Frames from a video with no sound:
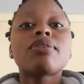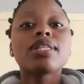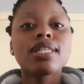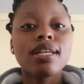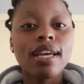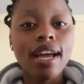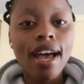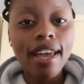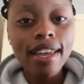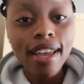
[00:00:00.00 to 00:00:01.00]
Reading
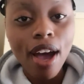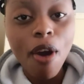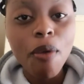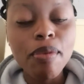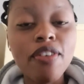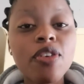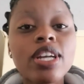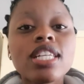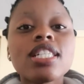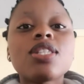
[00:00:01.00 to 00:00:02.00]
Legai. I hope
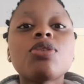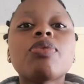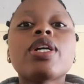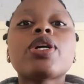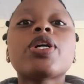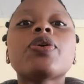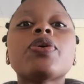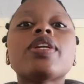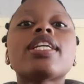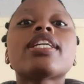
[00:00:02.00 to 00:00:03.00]
everyone is doing
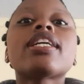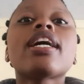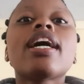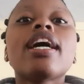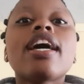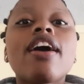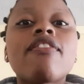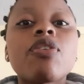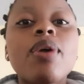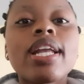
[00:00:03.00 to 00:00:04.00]
good.
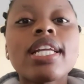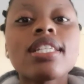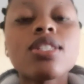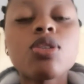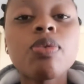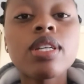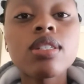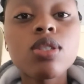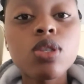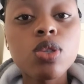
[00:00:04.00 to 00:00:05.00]
Everyone is doing
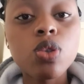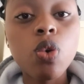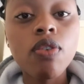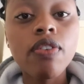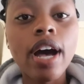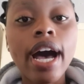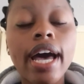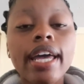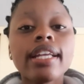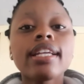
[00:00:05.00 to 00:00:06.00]
so
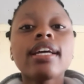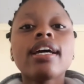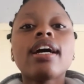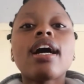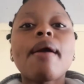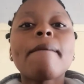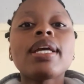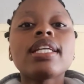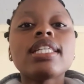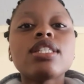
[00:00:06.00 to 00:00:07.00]
fine. I
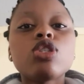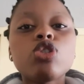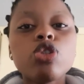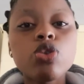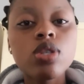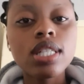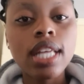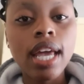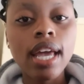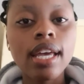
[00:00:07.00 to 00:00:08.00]
mean, it's
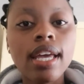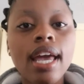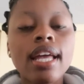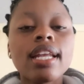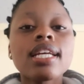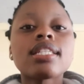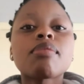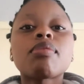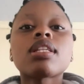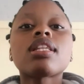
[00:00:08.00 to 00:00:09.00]
Tuesday and it's
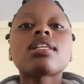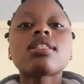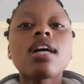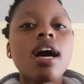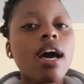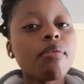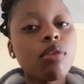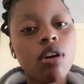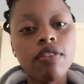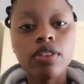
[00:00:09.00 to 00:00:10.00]
about that time
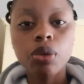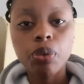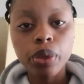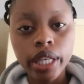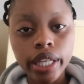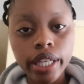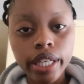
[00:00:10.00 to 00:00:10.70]
of the week.